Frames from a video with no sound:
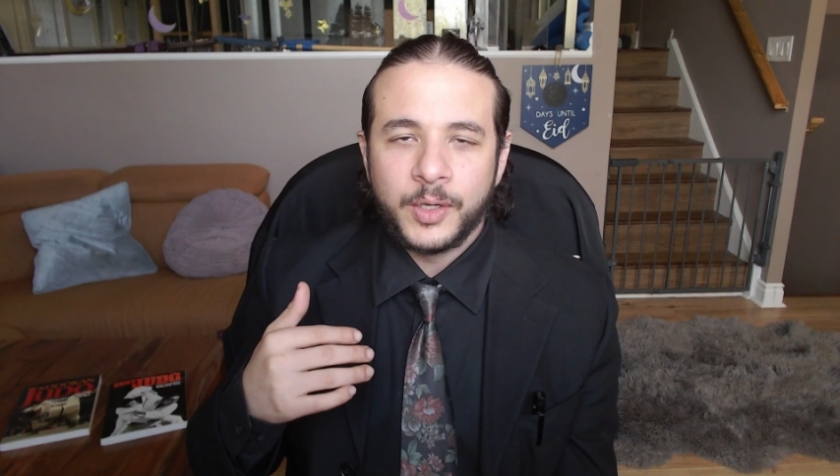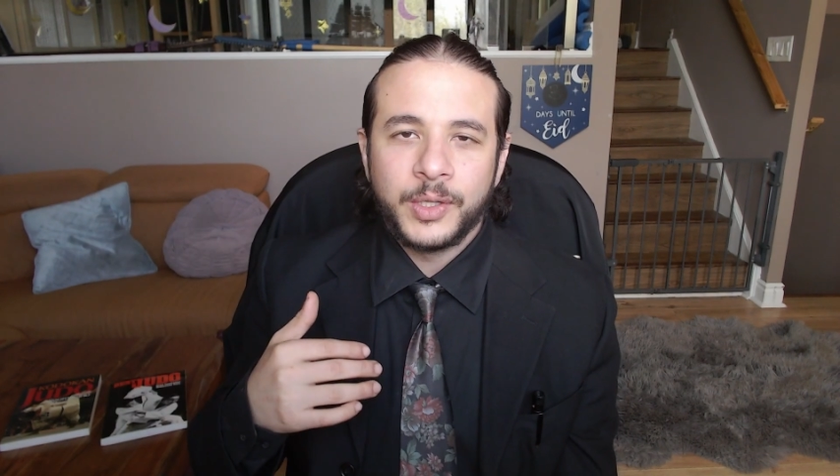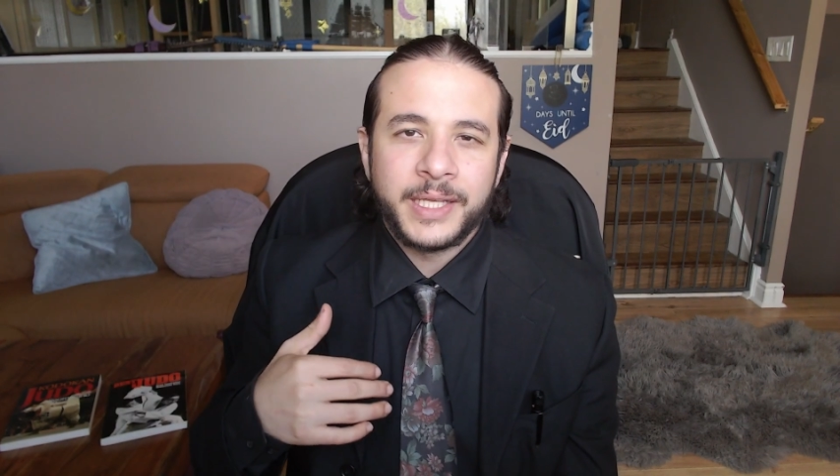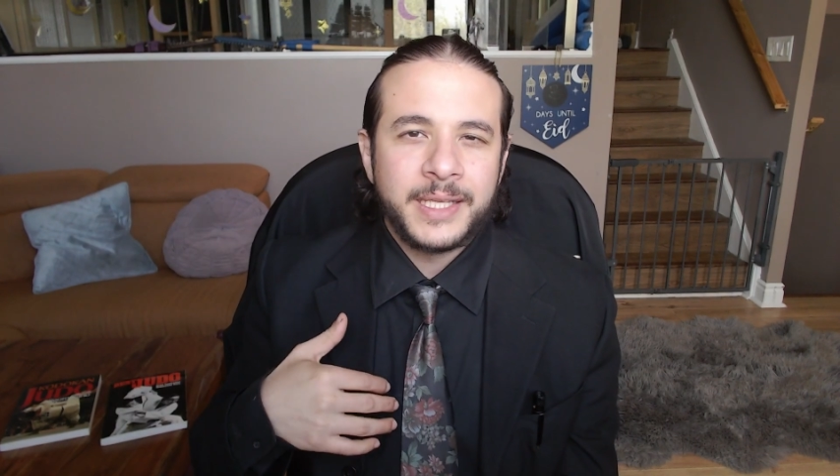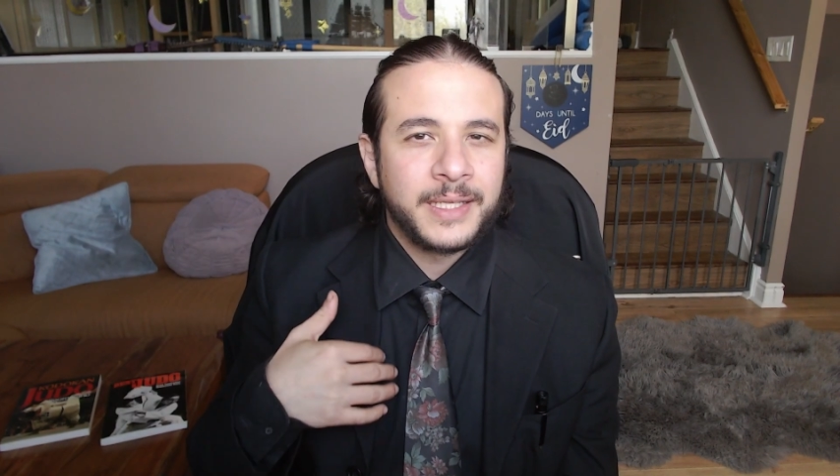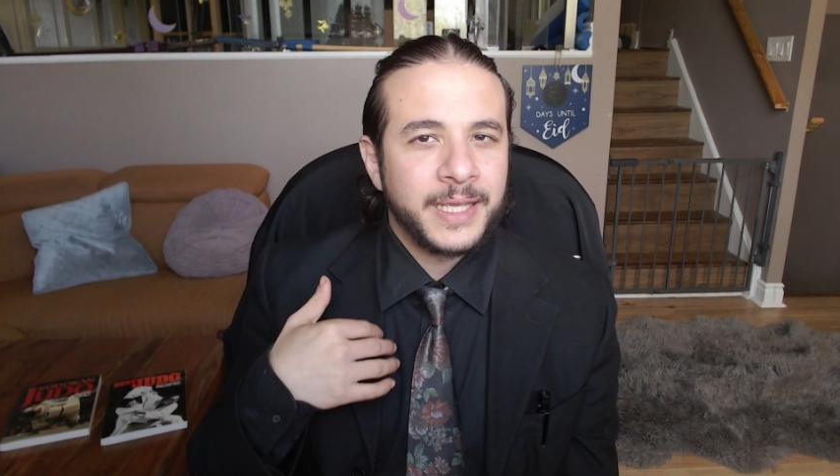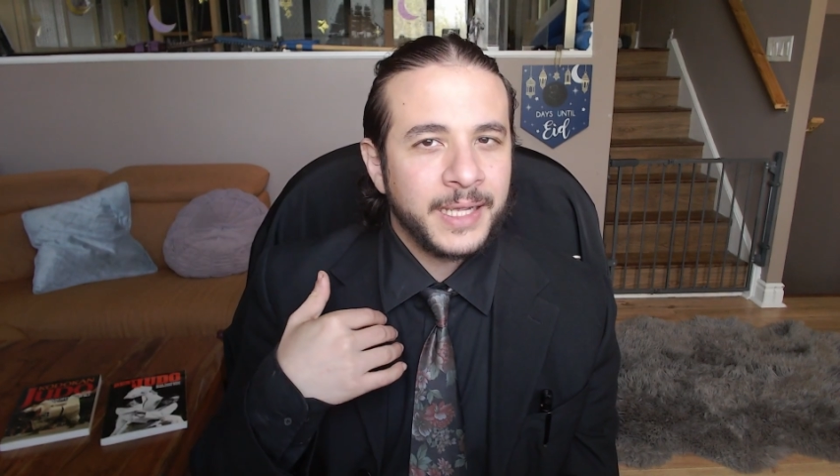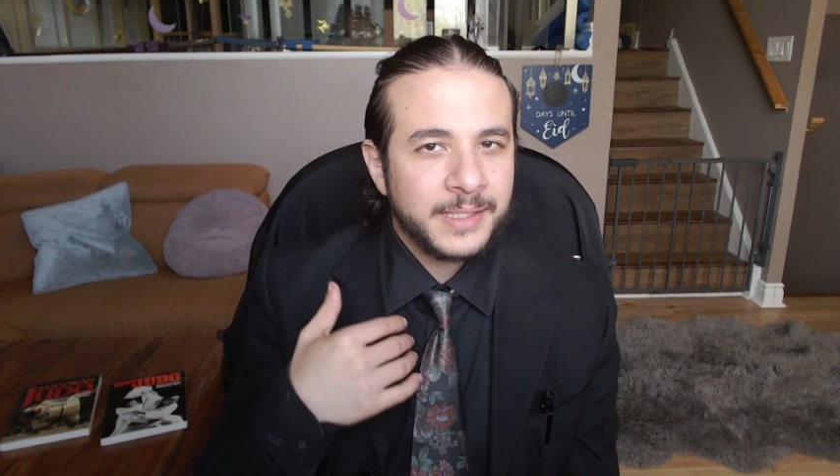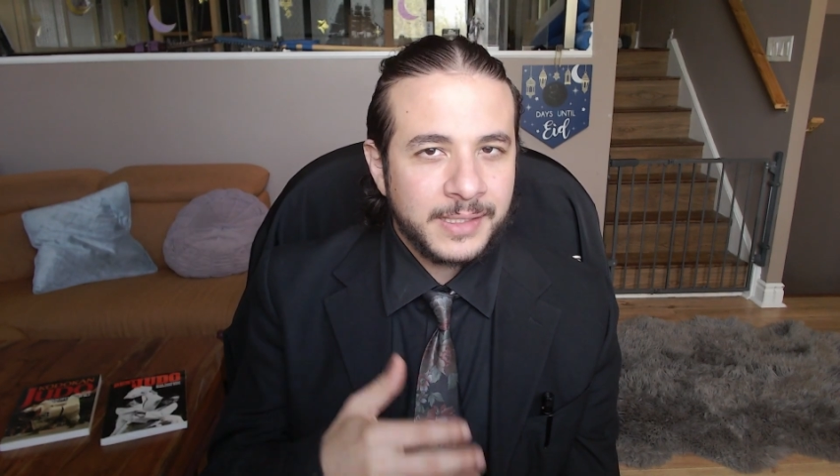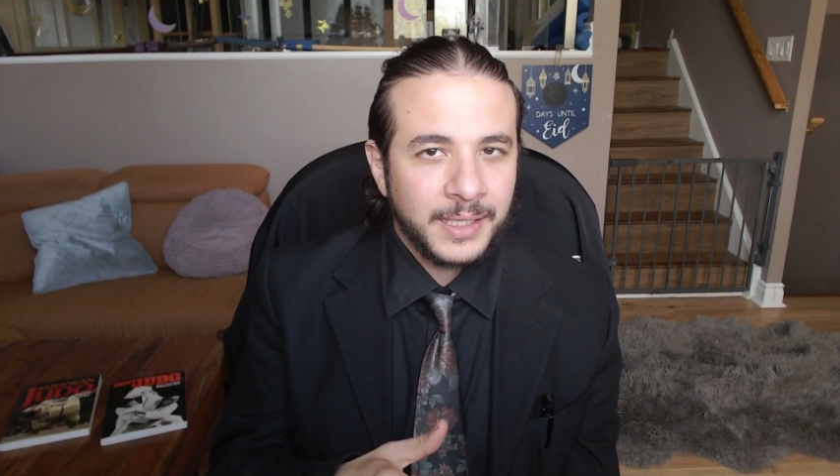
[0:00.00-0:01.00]
like he
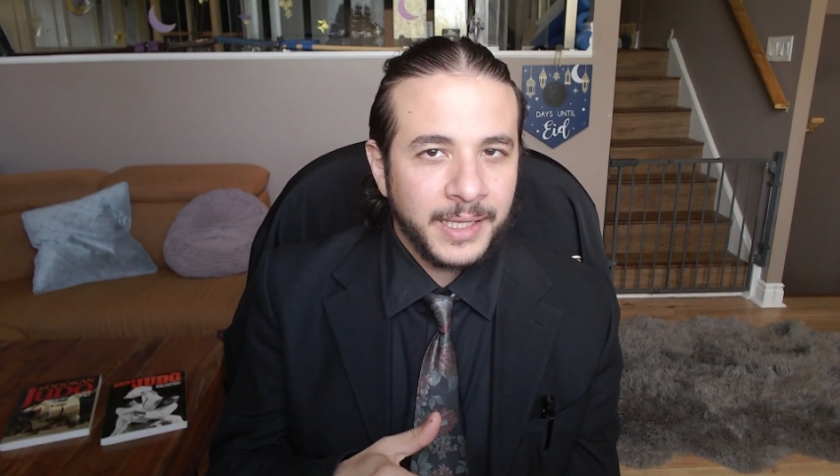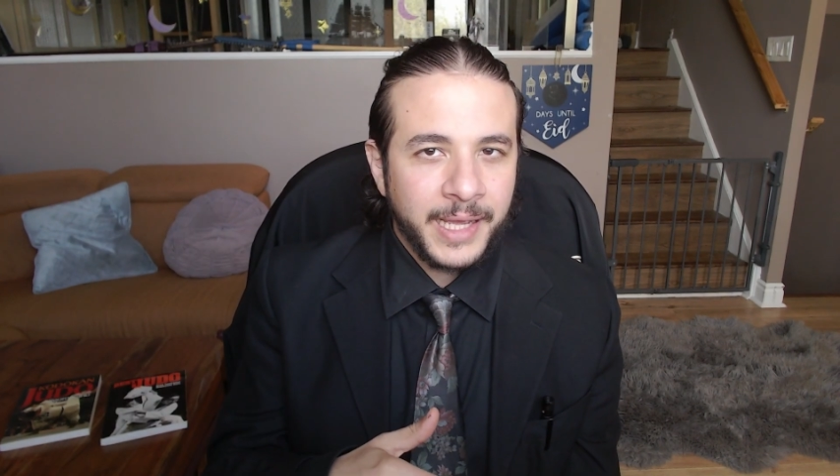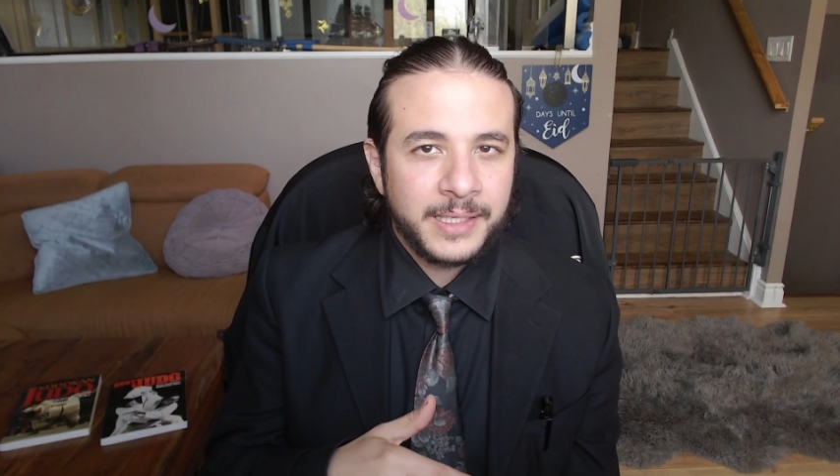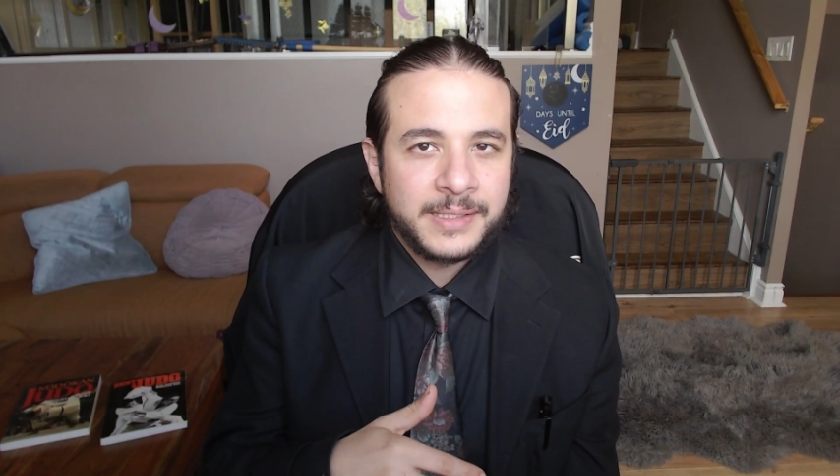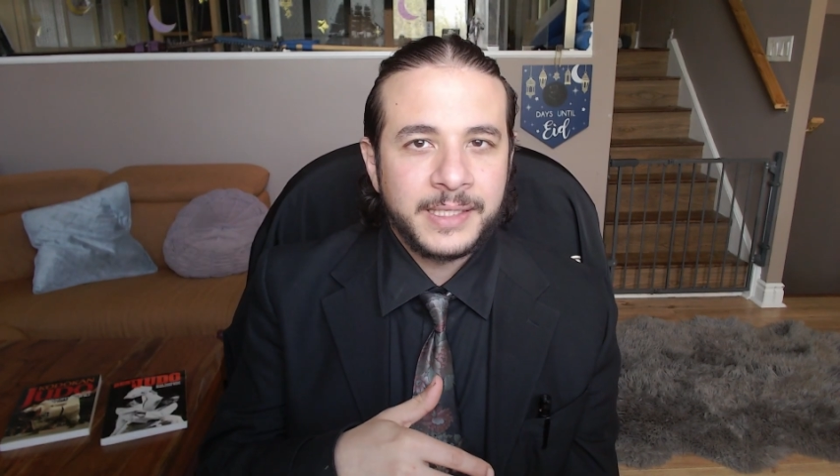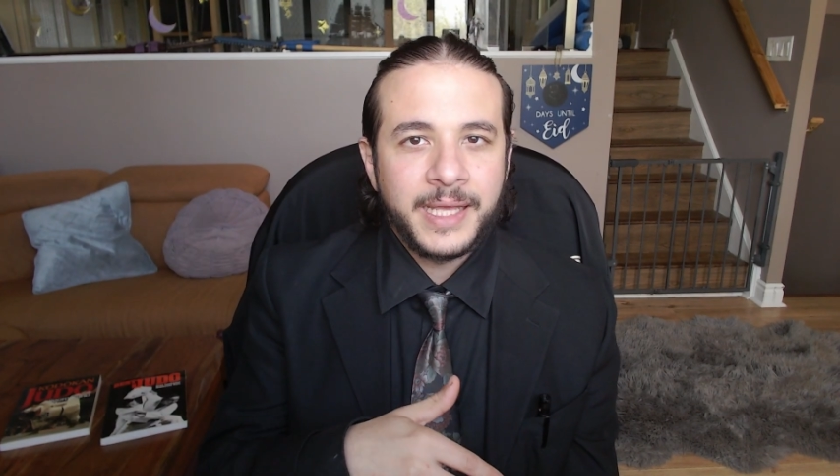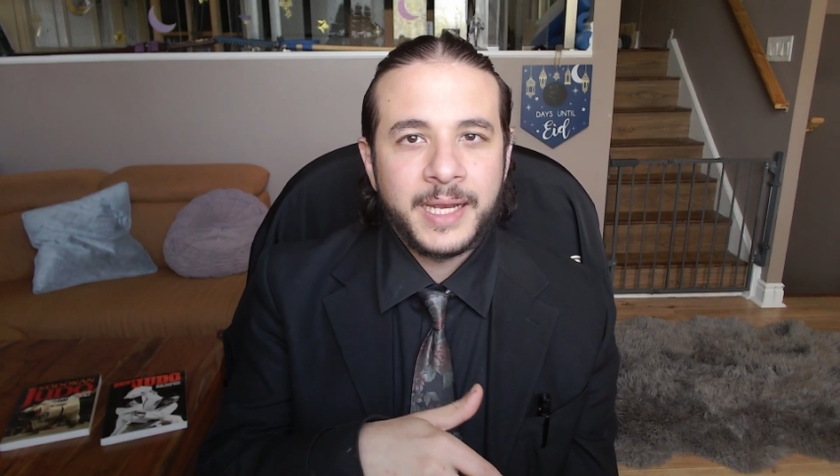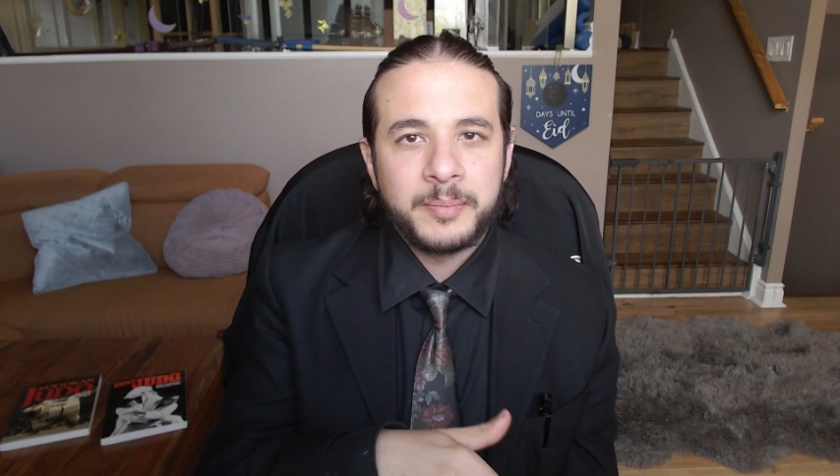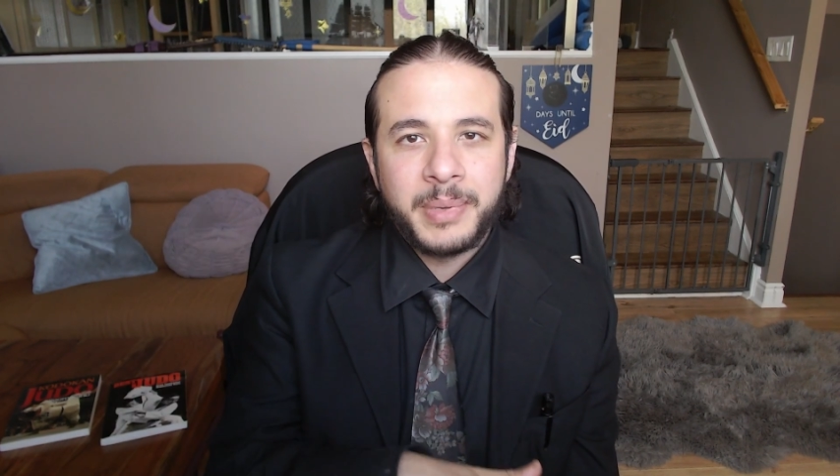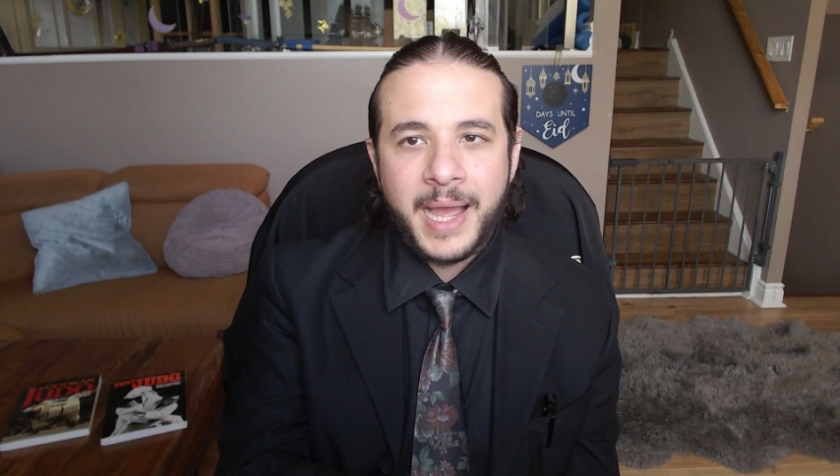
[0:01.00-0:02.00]
kicks the leg to get
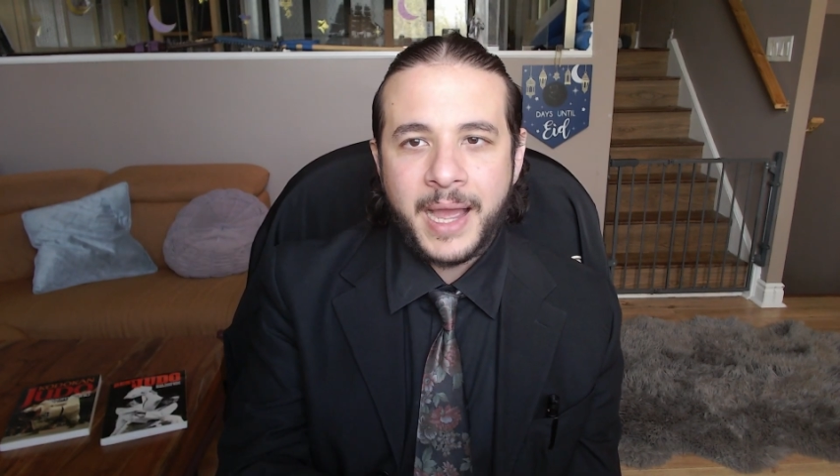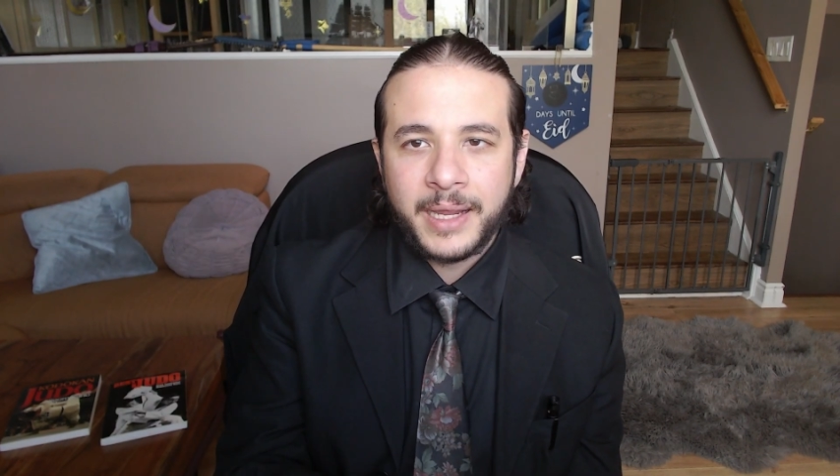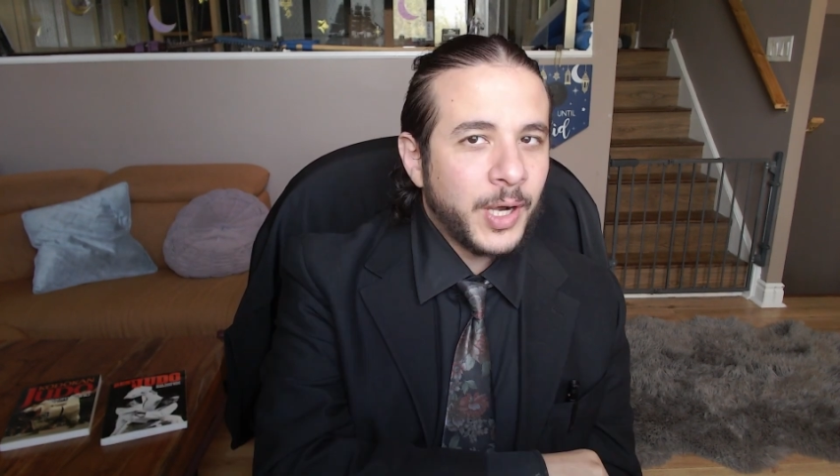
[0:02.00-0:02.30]
it back,